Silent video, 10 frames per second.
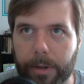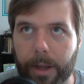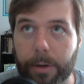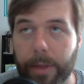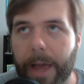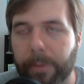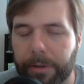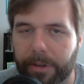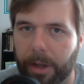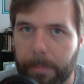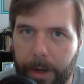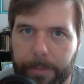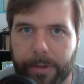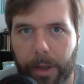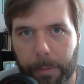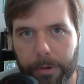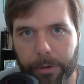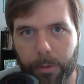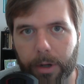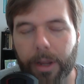they have a reason to come back because they like what
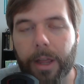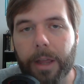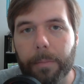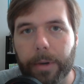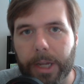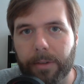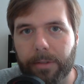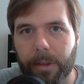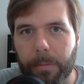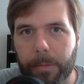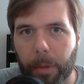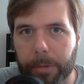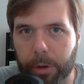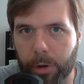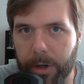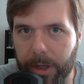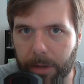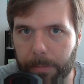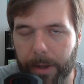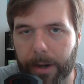you're doing, but give them the opportunity to
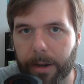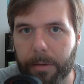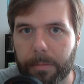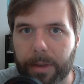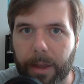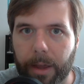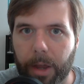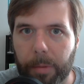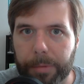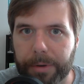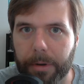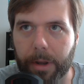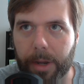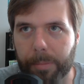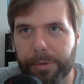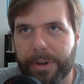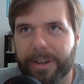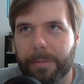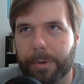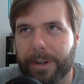come back and a
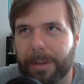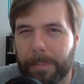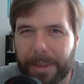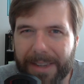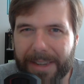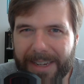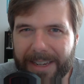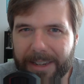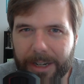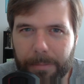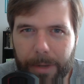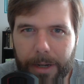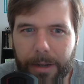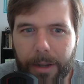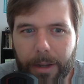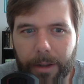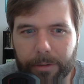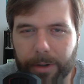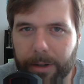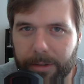predictability to come back.
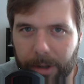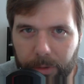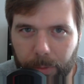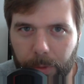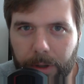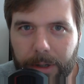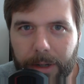So get a schedule,